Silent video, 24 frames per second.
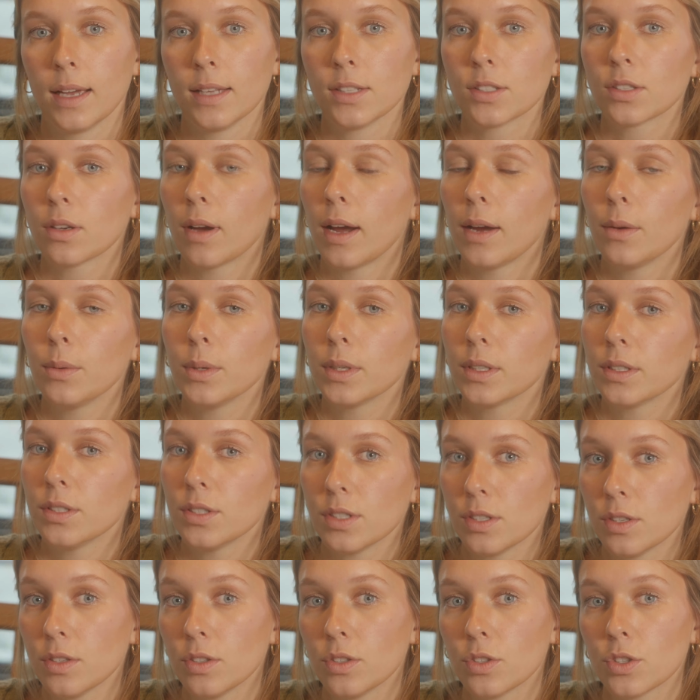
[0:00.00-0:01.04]
And so I will
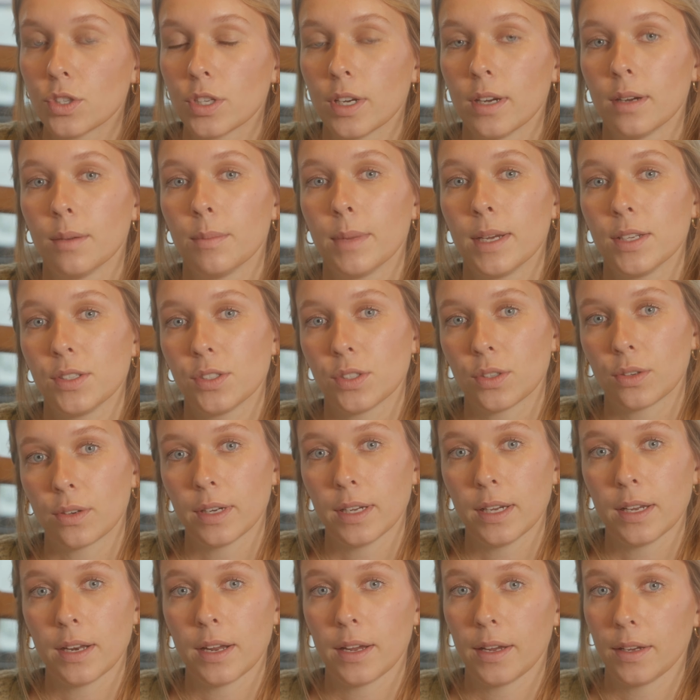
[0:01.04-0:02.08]
continue to share my
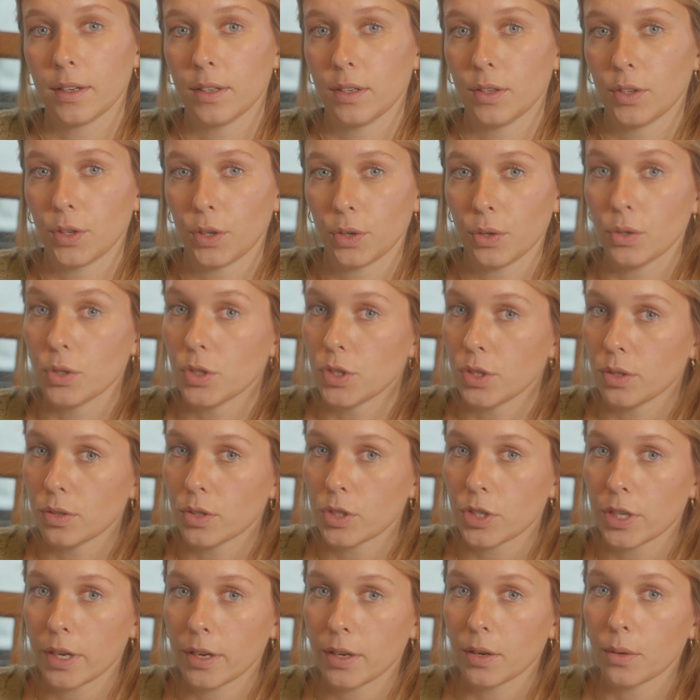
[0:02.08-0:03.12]
story and I encourage you
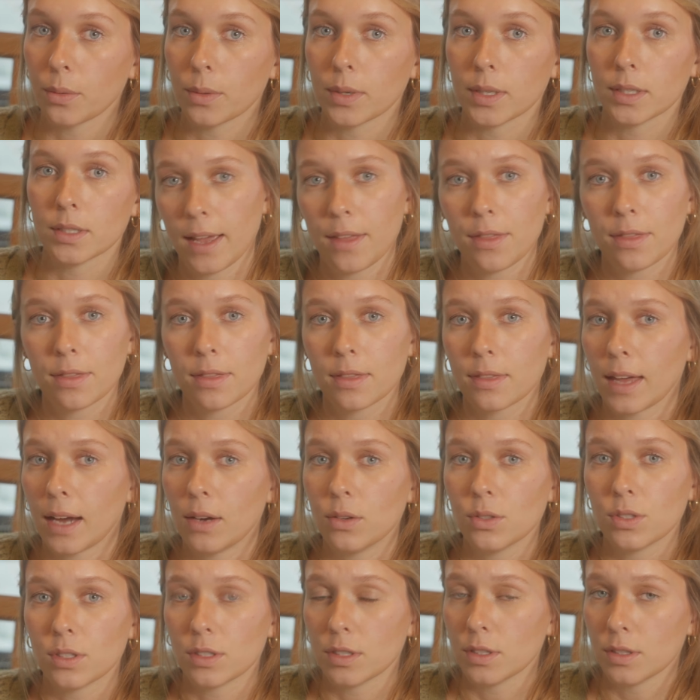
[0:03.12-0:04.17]
to share yours. I get
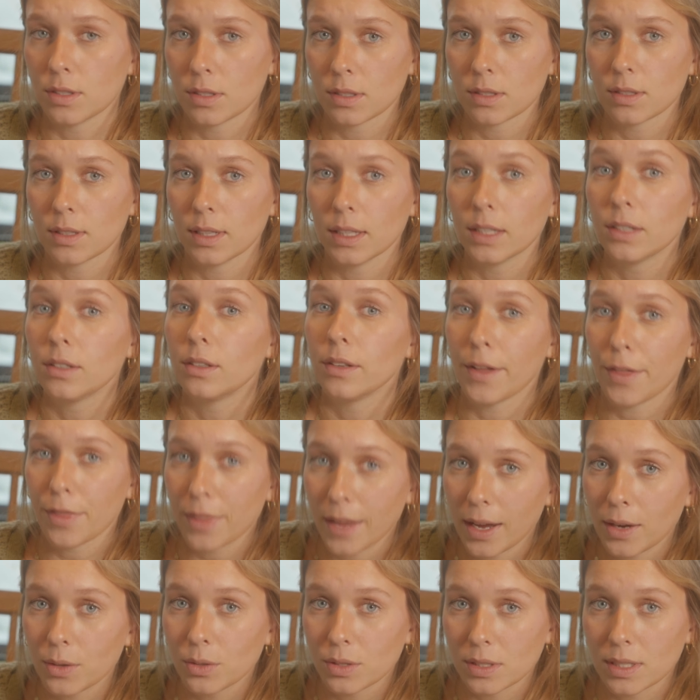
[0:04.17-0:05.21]
thousands, literally
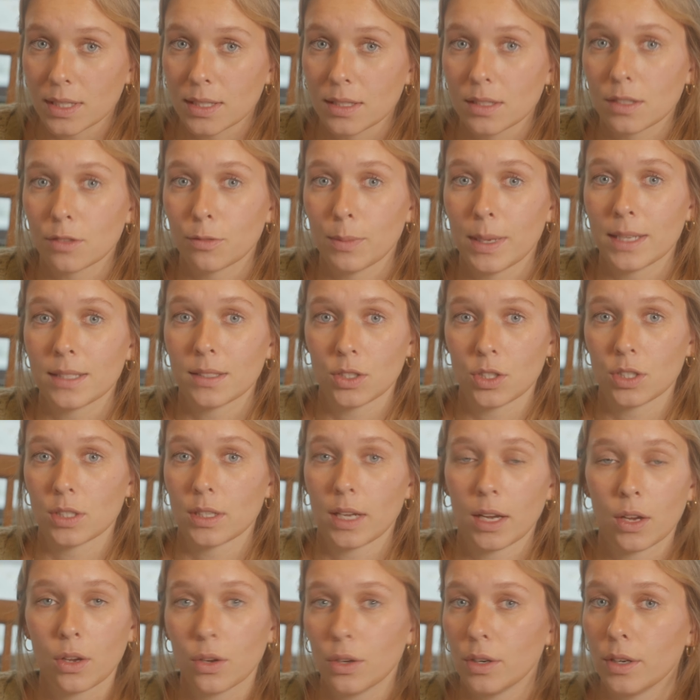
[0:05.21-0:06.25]
thousands of messages.
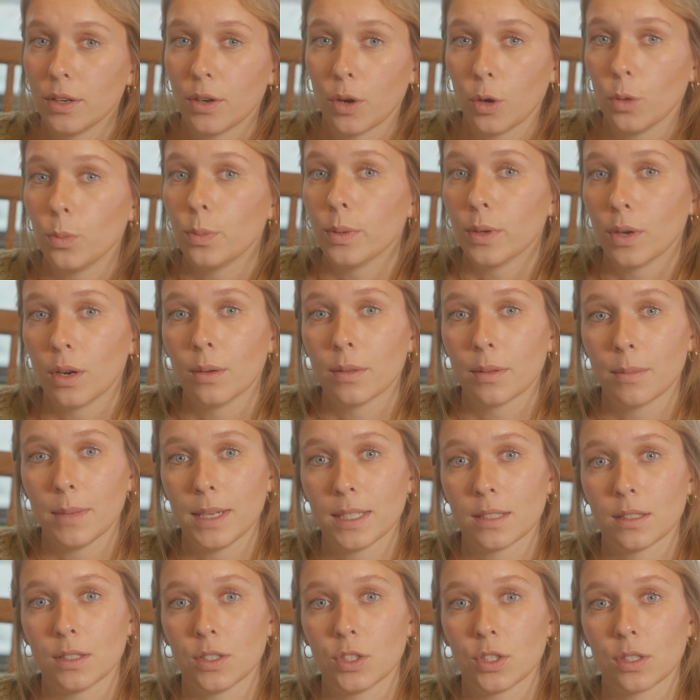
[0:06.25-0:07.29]
I couldn't open all the
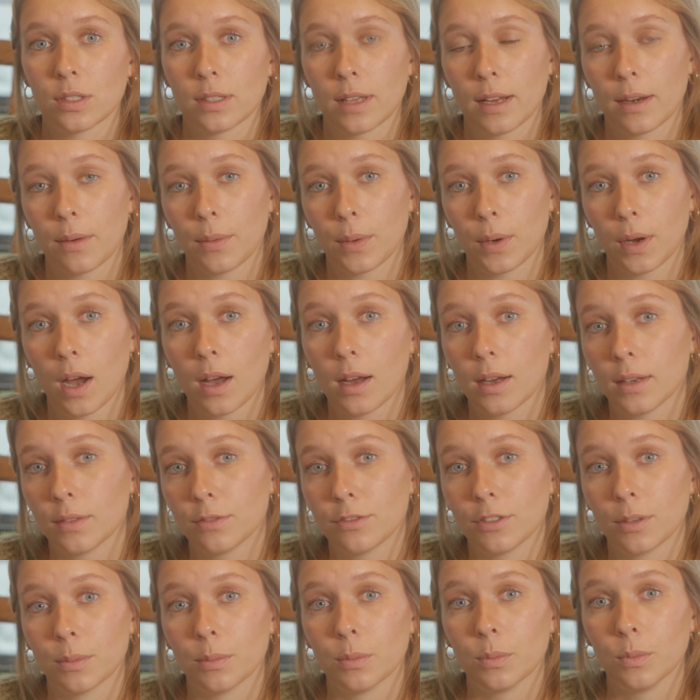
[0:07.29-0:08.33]
messages that I
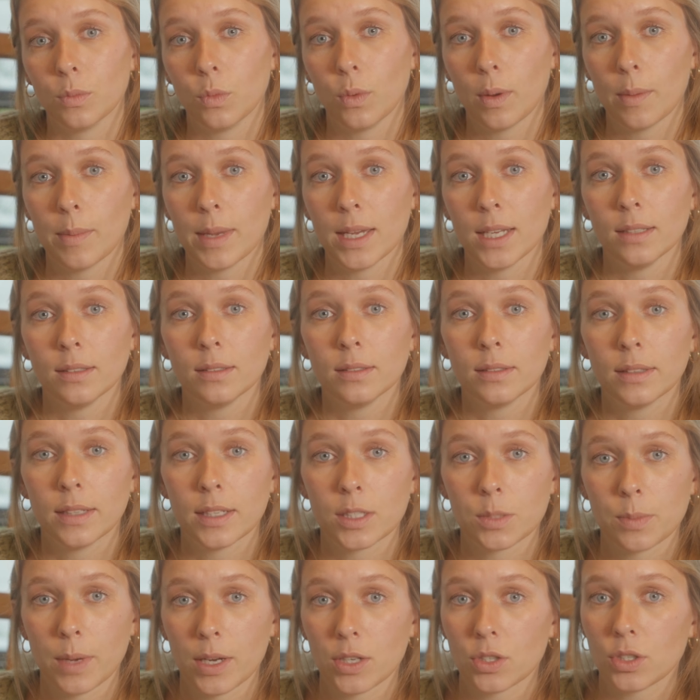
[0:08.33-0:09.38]
got from women,
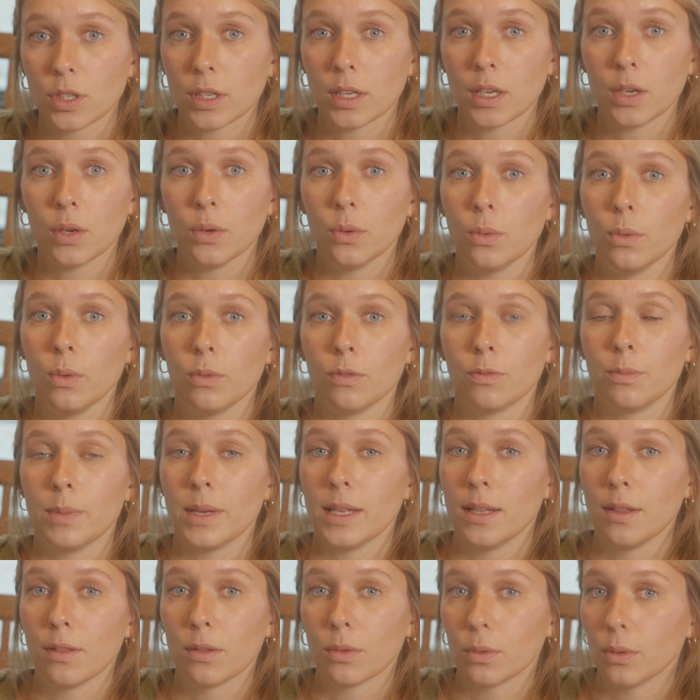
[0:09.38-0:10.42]
especially who've
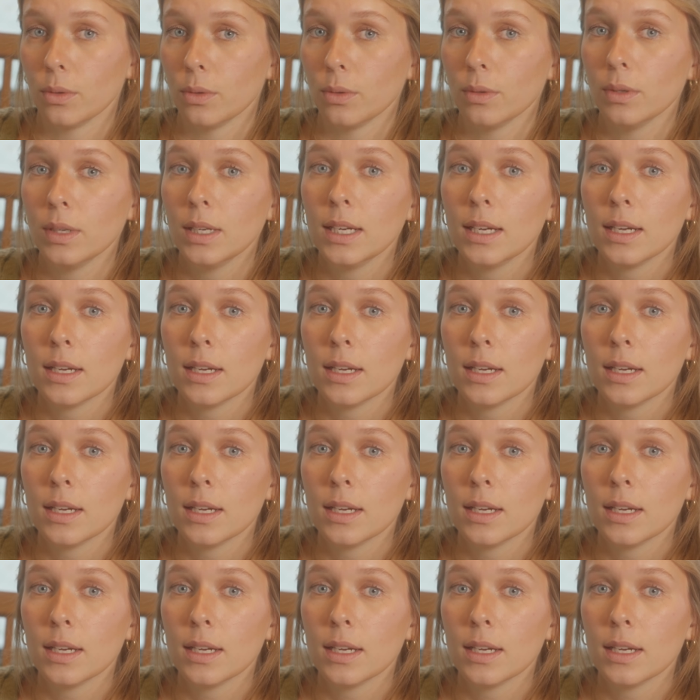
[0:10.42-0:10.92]
been through